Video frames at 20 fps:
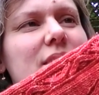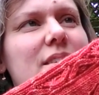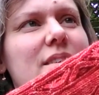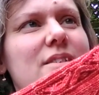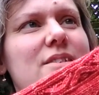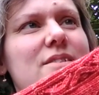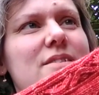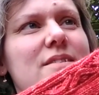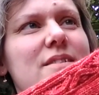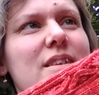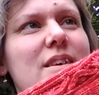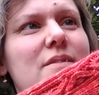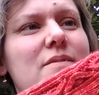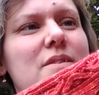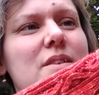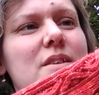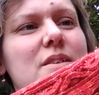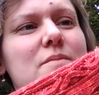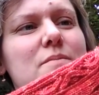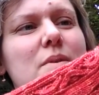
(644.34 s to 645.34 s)
I just love
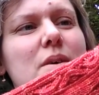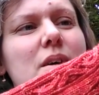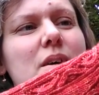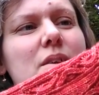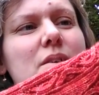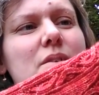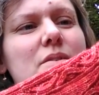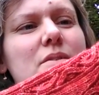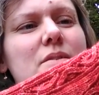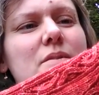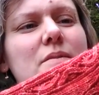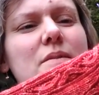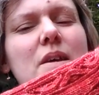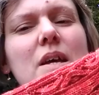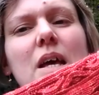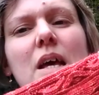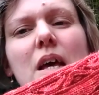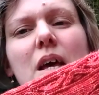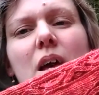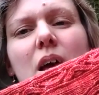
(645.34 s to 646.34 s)
this pattern
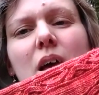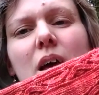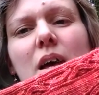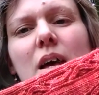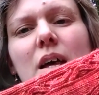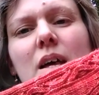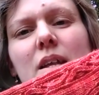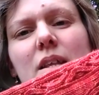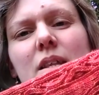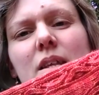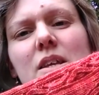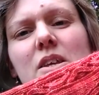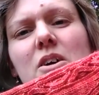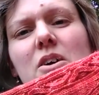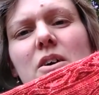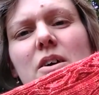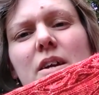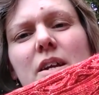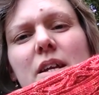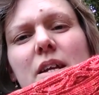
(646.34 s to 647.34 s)
and the
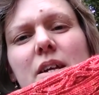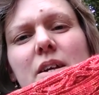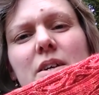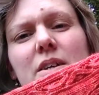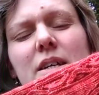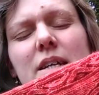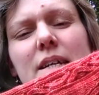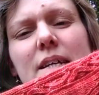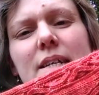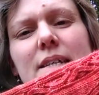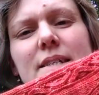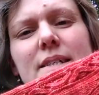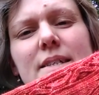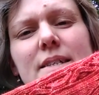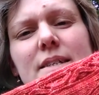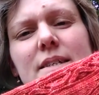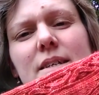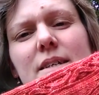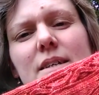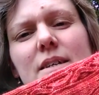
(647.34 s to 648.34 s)
yarn here is
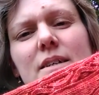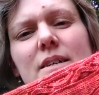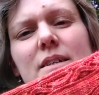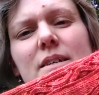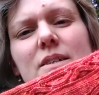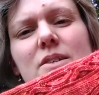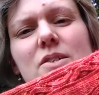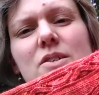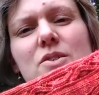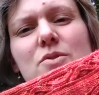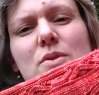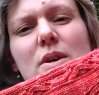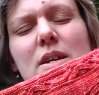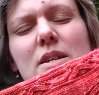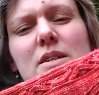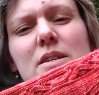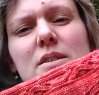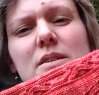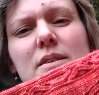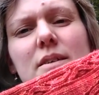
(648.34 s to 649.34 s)

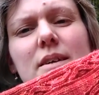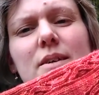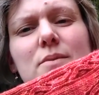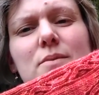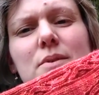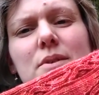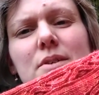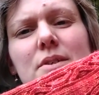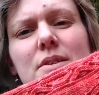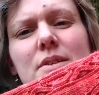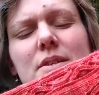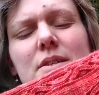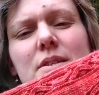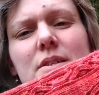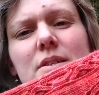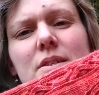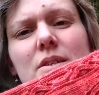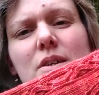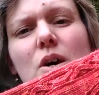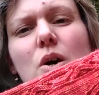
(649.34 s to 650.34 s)
Stranded Dye Works
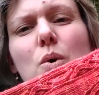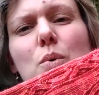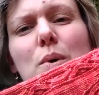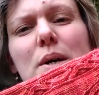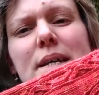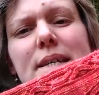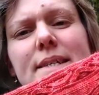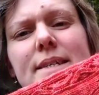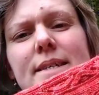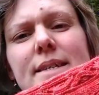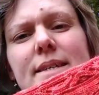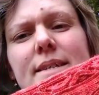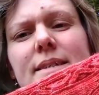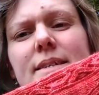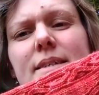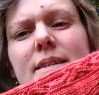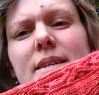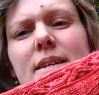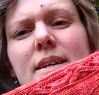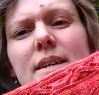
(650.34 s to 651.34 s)
Oasis
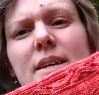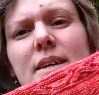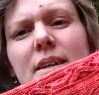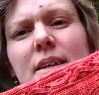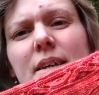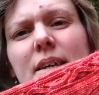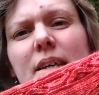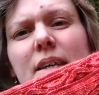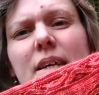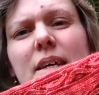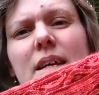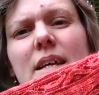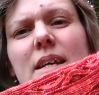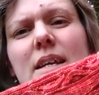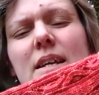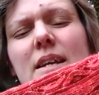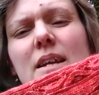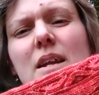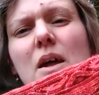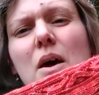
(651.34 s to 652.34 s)

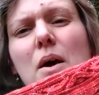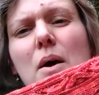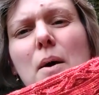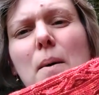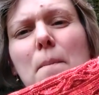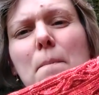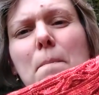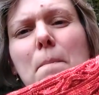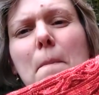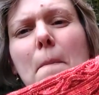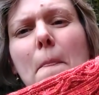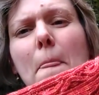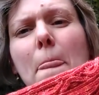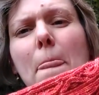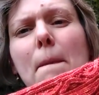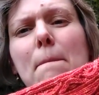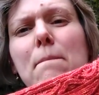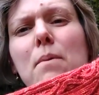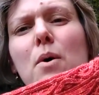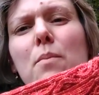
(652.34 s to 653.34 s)
in uh,
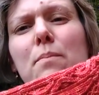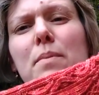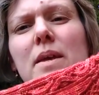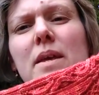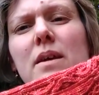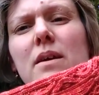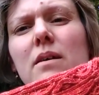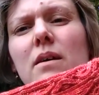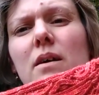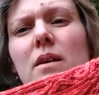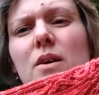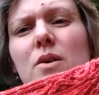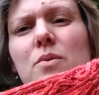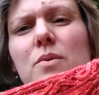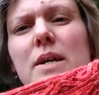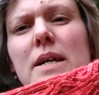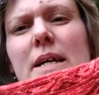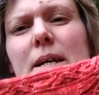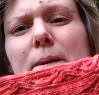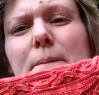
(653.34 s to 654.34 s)
Poppy
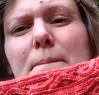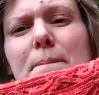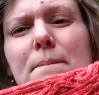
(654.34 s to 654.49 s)
colorway.